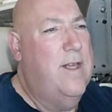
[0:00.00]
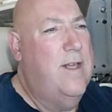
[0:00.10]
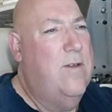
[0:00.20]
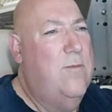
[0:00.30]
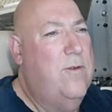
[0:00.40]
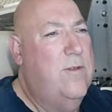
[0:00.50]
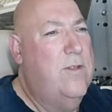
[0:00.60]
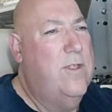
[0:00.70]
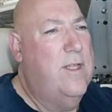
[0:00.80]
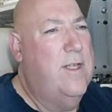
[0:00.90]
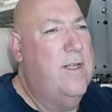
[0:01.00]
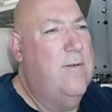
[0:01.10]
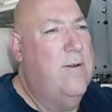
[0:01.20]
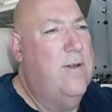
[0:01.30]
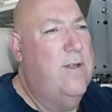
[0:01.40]
Output state, we're
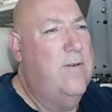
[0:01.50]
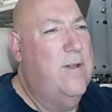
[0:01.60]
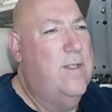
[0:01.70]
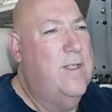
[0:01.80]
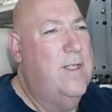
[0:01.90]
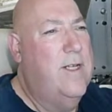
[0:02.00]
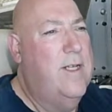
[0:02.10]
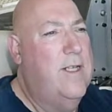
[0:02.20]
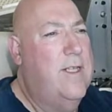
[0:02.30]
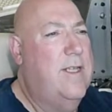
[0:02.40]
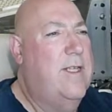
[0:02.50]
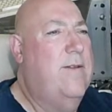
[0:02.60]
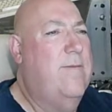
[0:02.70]
not interested in any of that.